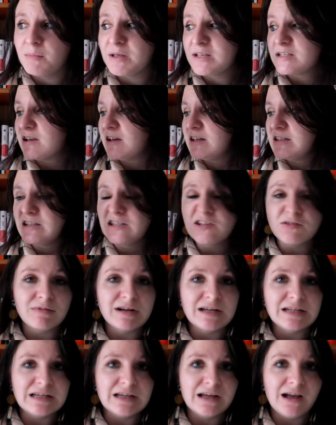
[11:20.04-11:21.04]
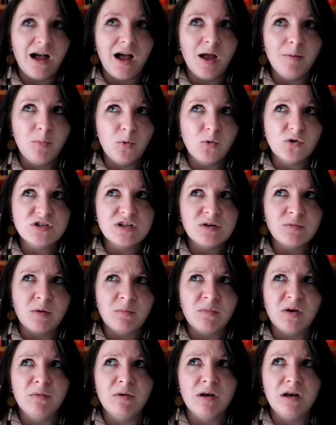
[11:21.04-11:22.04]
I'm excited to read it. I bought it
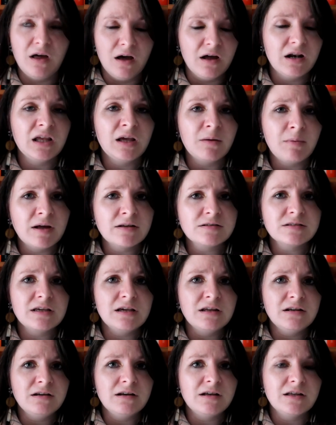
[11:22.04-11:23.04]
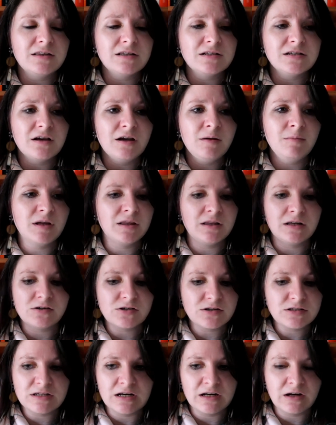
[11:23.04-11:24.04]
when we were learning about skin at the time and then
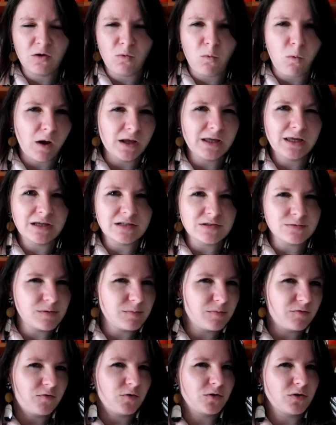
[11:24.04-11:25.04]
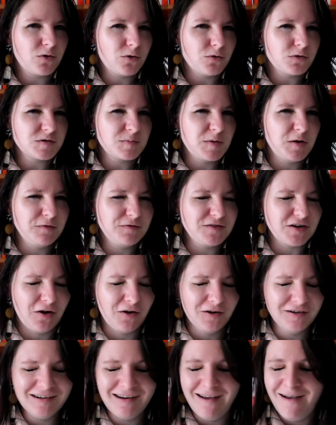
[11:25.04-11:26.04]
just didn't quite get to it before the course moved
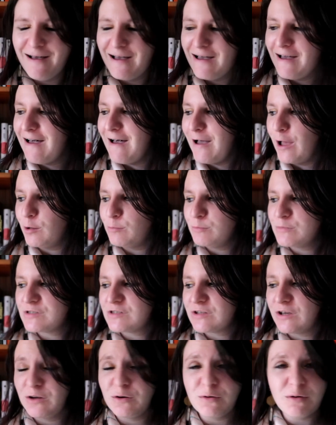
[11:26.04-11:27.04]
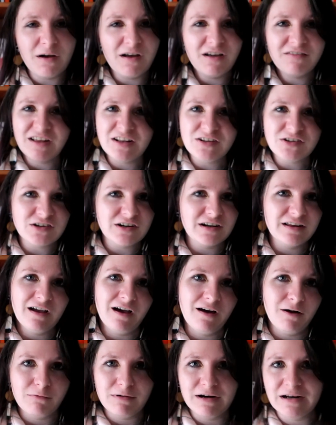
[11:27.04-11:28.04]
on. So eventually
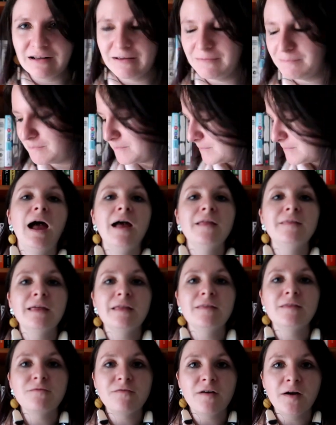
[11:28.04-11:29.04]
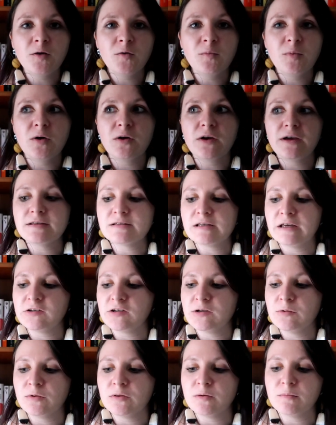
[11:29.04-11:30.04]
I'll read it. And then the final book is
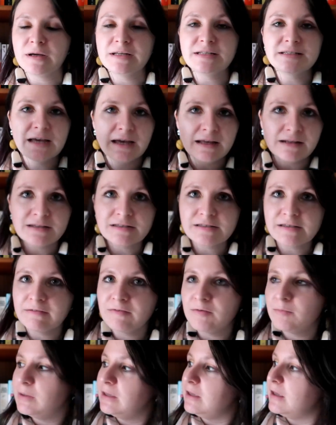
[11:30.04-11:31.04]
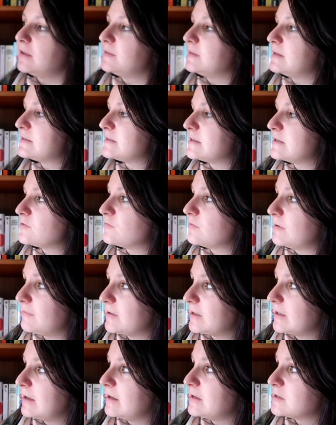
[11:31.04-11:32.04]
actually one that my dad has given me, and this is
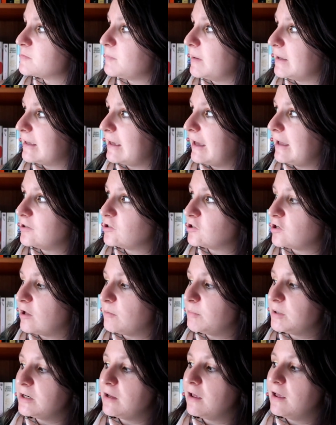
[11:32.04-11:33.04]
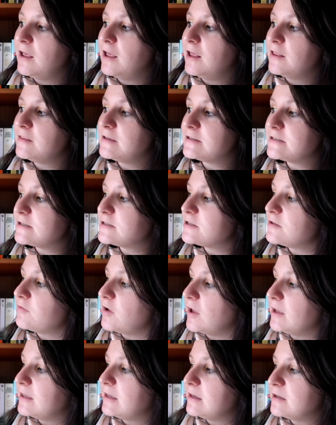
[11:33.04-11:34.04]
River Kings by Kat Jarman. This is The
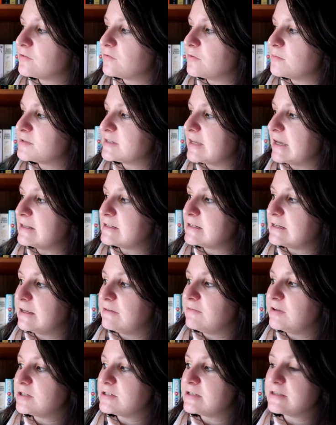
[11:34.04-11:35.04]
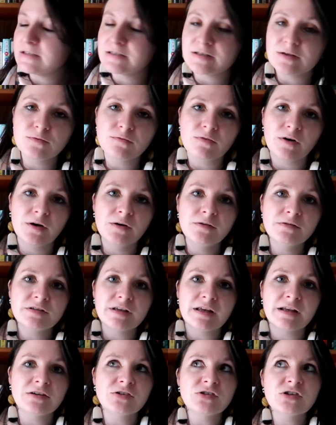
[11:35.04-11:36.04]
Vikings from Scandinavia to the Silk
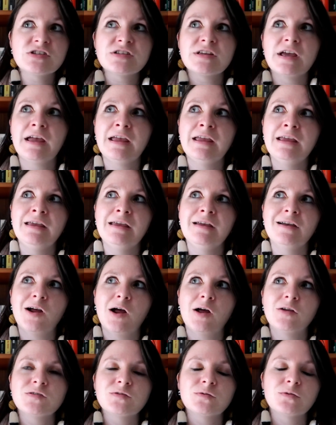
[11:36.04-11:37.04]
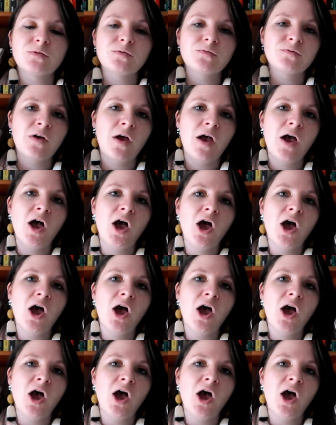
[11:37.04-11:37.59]
Roads, and it's just a sort of